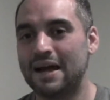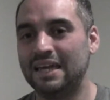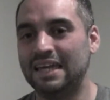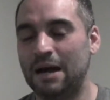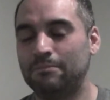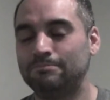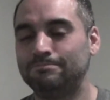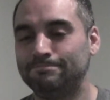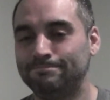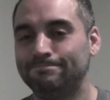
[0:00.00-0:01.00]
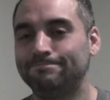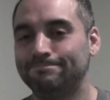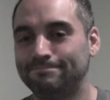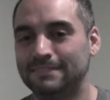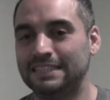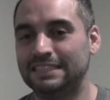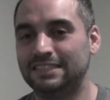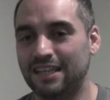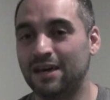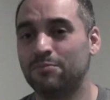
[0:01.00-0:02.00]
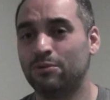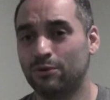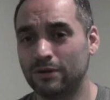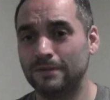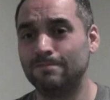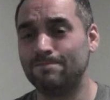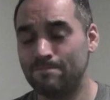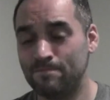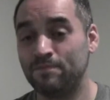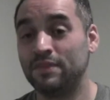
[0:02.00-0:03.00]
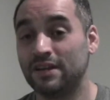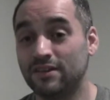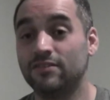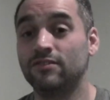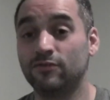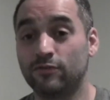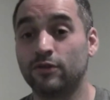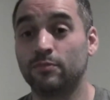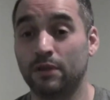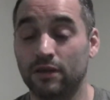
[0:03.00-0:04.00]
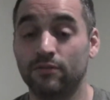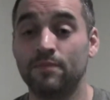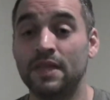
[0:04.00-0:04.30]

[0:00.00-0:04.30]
yeah, it's that important, because this is first place.